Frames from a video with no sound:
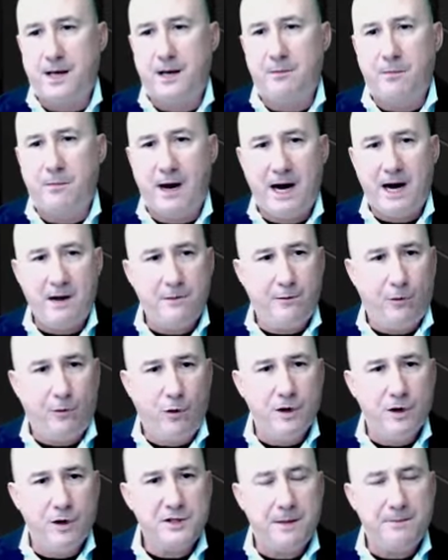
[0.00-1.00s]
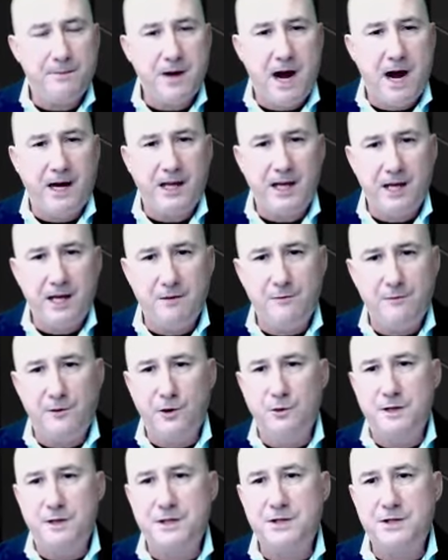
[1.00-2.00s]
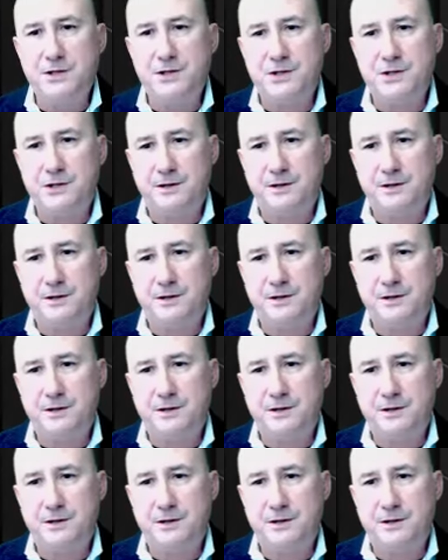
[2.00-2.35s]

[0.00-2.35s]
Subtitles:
mind force, hypnotic influence,